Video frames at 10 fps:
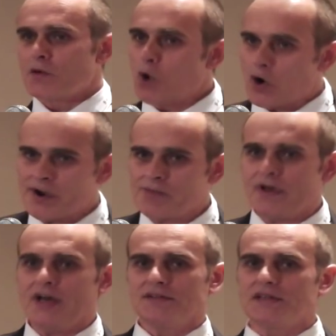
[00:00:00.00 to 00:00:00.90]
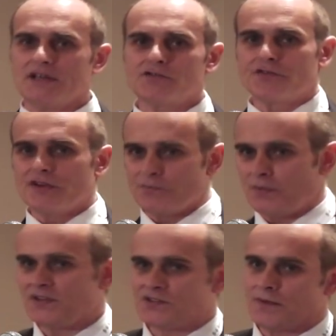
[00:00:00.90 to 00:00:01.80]
They're worried about the entry of
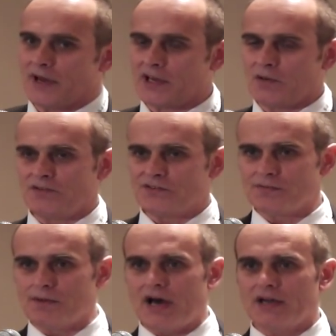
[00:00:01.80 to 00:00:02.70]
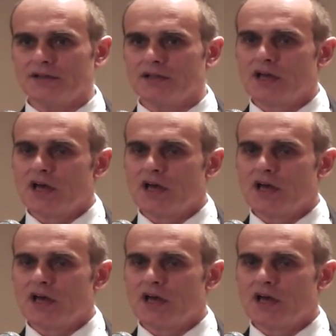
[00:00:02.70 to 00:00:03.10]
big tobacco into the market.